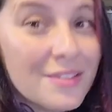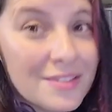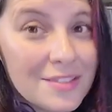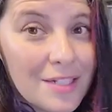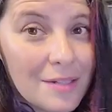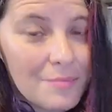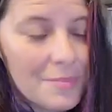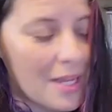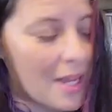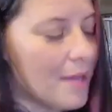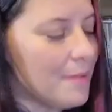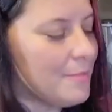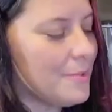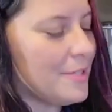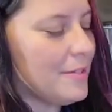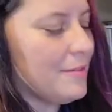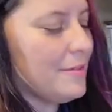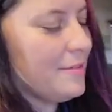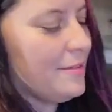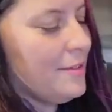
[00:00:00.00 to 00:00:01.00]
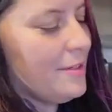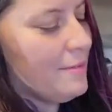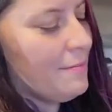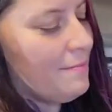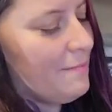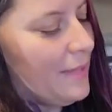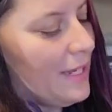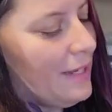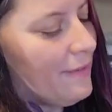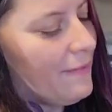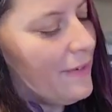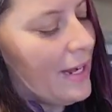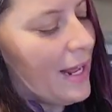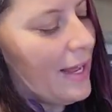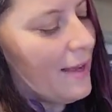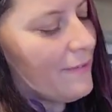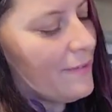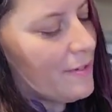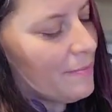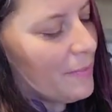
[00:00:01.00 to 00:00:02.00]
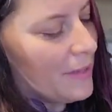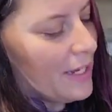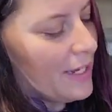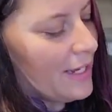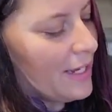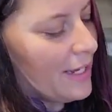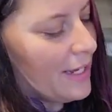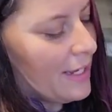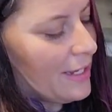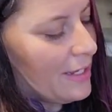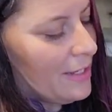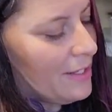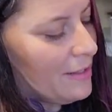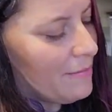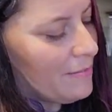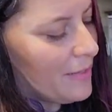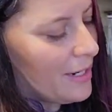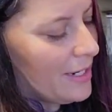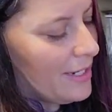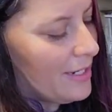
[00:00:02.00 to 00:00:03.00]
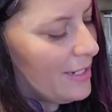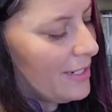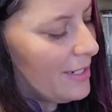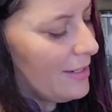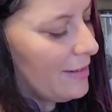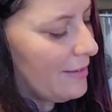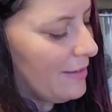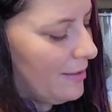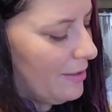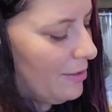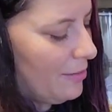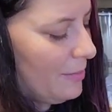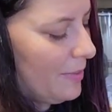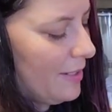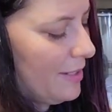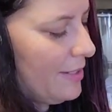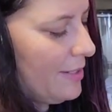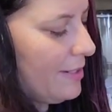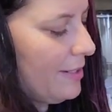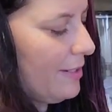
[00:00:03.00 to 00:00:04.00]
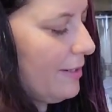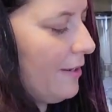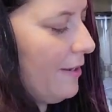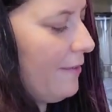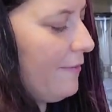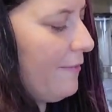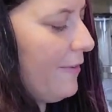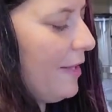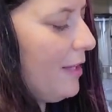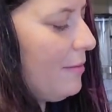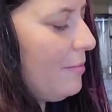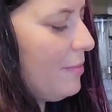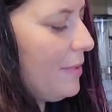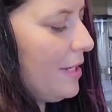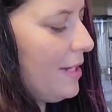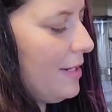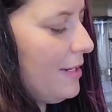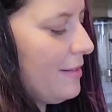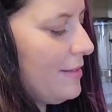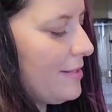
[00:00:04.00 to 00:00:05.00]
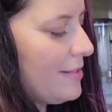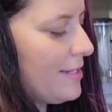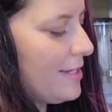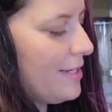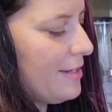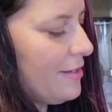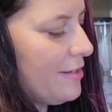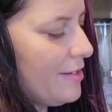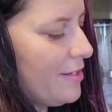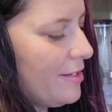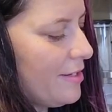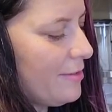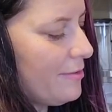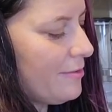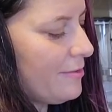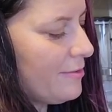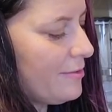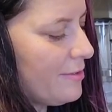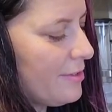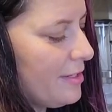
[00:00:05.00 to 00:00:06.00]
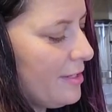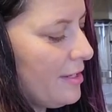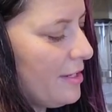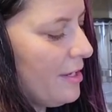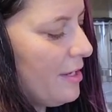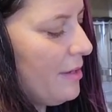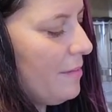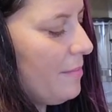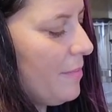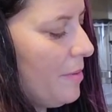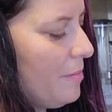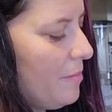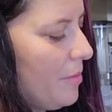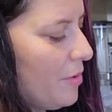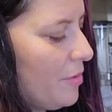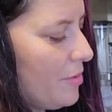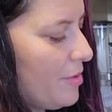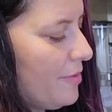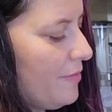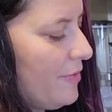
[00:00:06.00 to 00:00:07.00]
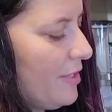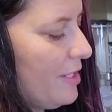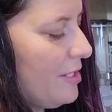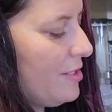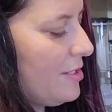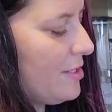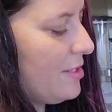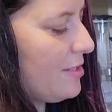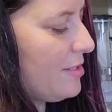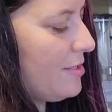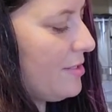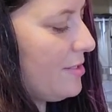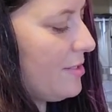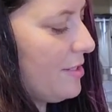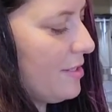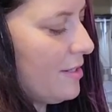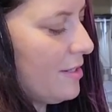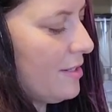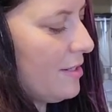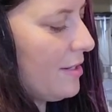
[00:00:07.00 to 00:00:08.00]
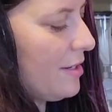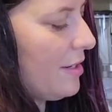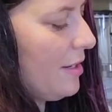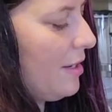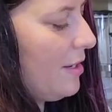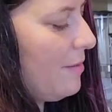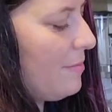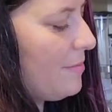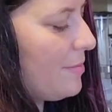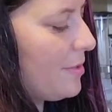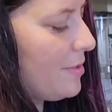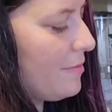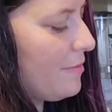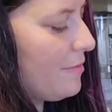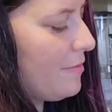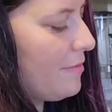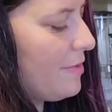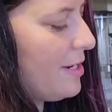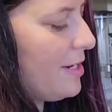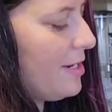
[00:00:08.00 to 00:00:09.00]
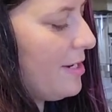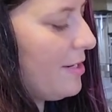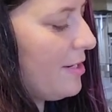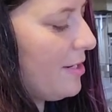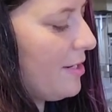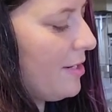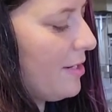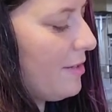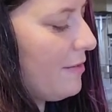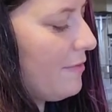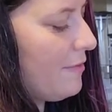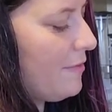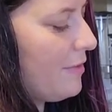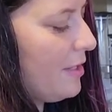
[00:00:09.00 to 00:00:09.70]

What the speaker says: Sometimes even after baking, you might need a little bit of help getting the skin off, but most of it just comes right off